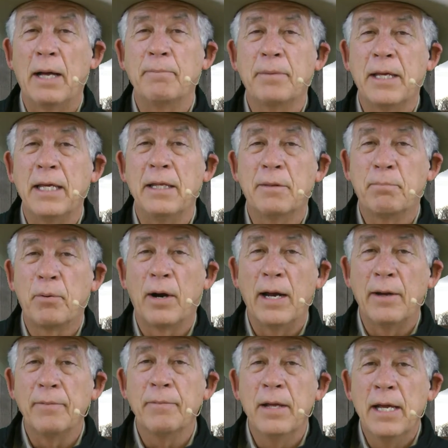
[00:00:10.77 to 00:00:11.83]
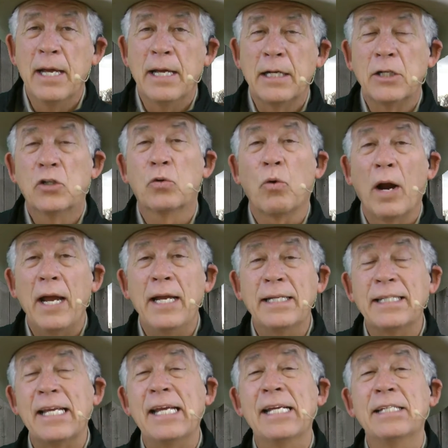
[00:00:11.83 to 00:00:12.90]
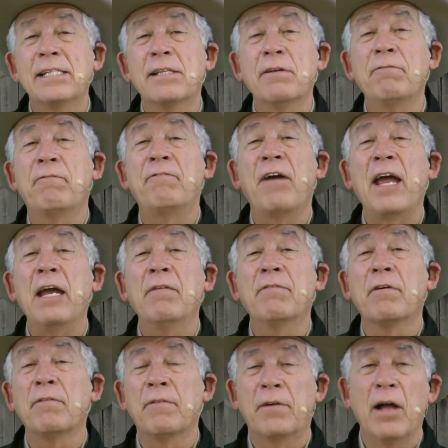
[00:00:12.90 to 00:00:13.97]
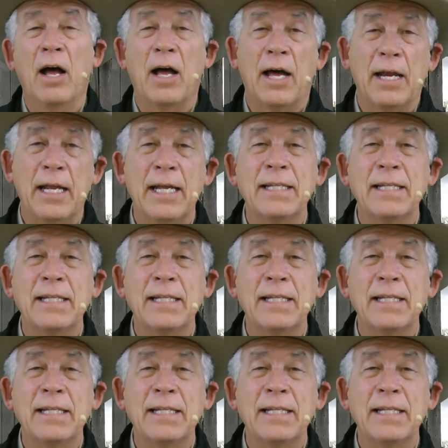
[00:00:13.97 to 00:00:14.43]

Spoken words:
I'm Keith Brown. Grace is the favor of God.